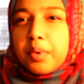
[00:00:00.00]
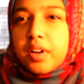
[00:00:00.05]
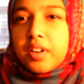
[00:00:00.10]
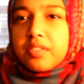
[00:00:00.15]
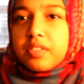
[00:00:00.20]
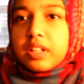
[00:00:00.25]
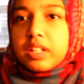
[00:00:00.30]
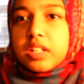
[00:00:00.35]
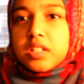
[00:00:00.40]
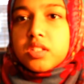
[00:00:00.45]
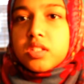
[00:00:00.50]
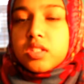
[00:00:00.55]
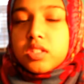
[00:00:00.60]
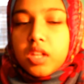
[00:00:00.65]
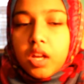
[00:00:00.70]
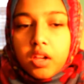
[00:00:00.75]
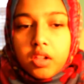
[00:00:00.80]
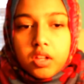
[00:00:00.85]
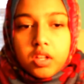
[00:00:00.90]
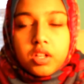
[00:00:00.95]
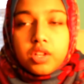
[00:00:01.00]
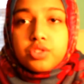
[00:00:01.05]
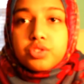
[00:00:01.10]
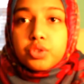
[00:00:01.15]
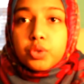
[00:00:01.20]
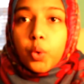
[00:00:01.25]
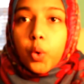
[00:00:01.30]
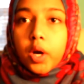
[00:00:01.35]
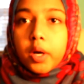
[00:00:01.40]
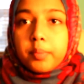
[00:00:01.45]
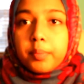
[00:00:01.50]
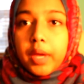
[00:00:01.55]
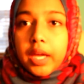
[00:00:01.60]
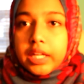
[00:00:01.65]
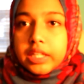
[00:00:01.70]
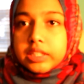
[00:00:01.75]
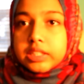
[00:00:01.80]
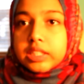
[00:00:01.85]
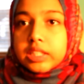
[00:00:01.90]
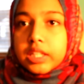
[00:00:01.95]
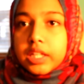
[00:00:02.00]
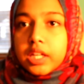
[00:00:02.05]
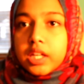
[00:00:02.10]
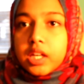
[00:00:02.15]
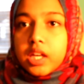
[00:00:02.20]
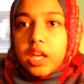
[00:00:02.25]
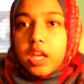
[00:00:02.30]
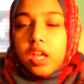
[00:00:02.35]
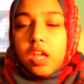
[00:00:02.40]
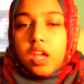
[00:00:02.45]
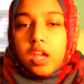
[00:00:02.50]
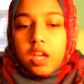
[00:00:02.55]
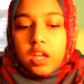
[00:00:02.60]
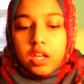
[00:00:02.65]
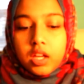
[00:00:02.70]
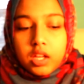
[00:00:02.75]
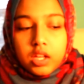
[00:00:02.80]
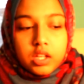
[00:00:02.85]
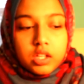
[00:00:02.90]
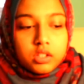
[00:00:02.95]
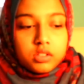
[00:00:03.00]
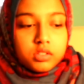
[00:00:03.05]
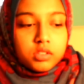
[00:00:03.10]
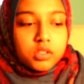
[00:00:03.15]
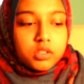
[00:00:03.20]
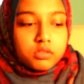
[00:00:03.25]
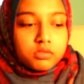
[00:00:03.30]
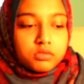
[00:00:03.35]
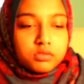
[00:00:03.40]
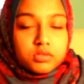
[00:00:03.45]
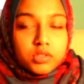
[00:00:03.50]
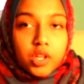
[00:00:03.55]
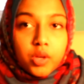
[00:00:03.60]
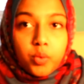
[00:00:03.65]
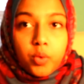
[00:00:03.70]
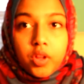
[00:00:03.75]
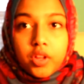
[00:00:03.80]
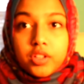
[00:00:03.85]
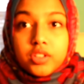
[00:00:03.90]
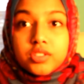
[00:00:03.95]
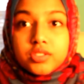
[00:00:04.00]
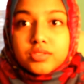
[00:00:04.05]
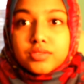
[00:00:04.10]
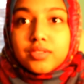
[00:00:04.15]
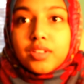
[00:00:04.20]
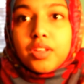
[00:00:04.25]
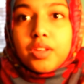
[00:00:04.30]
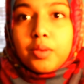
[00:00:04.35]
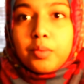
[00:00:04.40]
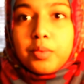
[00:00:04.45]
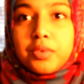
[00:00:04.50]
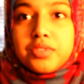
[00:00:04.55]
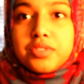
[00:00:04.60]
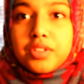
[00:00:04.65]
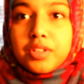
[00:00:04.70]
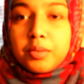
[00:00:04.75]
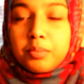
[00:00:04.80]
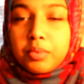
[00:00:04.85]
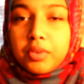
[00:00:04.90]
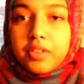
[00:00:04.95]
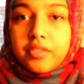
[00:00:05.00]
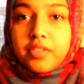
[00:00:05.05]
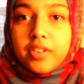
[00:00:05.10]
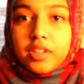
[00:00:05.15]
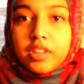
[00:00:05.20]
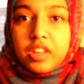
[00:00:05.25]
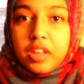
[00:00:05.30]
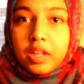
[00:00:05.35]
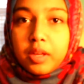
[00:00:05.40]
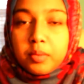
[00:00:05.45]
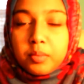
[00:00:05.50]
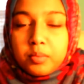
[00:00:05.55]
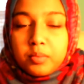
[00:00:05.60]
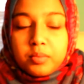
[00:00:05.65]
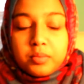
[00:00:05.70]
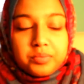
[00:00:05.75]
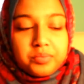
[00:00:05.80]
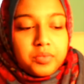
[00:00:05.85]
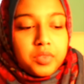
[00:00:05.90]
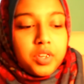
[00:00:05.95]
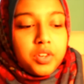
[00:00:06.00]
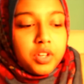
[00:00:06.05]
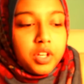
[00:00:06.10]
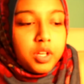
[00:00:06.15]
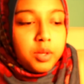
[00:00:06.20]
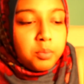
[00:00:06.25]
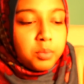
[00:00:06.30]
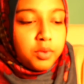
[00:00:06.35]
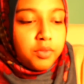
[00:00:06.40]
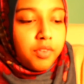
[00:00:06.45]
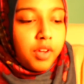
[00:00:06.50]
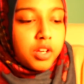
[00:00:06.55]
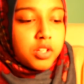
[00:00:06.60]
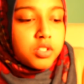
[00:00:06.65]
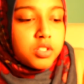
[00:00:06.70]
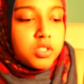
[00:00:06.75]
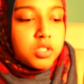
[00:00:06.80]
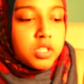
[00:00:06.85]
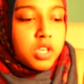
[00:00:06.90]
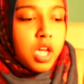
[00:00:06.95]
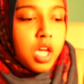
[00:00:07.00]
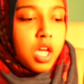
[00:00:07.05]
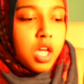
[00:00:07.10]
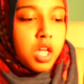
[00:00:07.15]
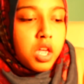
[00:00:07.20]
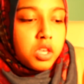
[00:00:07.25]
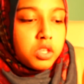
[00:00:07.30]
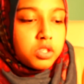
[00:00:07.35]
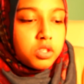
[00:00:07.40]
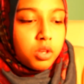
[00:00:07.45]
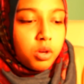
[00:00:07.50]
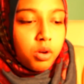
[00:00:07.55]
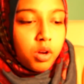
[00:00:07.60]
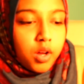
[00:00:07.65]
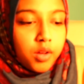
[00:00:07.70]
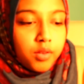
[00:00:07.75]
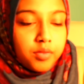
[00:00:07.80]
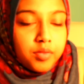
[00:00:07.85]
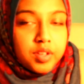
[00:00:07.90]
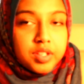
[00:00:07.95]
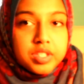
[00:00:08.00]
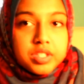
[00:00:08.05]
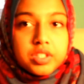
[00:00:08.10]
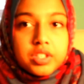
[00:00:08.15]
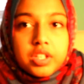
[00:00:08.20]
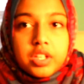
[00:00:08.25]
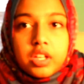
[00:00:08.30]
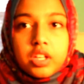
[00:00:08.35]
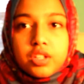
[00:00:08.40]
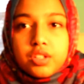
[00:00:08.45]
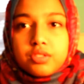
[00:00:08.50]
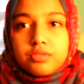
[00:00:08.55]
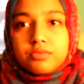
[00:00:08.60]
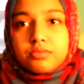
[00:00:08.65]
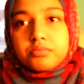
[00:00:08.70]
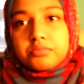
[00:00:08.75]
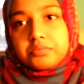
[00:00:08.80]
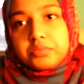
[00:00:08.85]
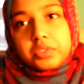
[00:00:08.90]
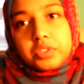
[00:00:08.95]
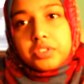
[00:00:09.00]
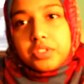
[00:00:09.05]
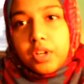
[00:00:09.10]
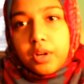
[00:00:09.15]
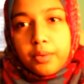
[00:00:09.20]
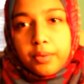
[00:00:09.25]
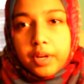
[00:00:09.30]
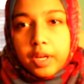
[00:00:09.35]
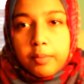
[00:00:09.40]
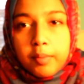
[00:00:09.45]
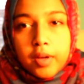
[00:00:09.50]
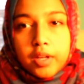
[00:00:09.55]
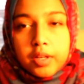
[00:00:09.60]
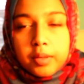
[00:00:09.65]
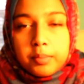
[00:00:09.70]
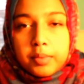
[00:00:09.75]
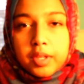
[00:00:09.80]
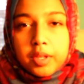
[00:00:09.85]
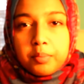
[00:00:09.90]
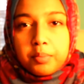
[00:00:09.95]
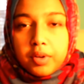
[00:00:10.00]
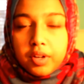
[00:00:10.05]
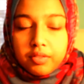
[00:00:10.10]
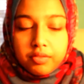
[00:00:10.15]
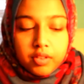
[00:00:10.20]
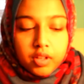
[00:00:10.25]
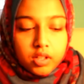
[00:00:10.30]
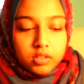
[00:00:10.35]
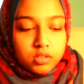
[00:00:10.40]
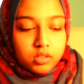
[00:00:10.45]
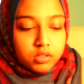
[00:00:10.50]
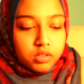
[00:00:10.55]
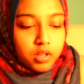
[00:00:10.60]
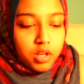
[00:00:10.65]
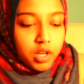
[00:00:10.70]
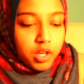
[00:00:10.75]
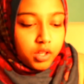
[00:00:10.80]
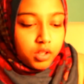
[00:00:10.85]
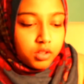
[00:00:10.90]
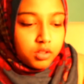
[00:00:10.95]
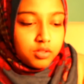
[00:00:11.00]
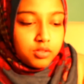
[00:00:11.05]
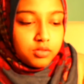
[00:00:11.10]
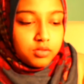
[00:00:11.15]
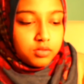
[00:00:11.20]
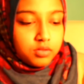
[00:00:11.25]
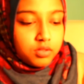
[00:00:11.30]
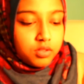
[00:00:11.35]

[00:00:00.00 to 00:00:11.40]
perfect necessarily, because you are painting it, and well, humans are imperfect, they create imperfections. So obviously, don't worry about it being perfect. I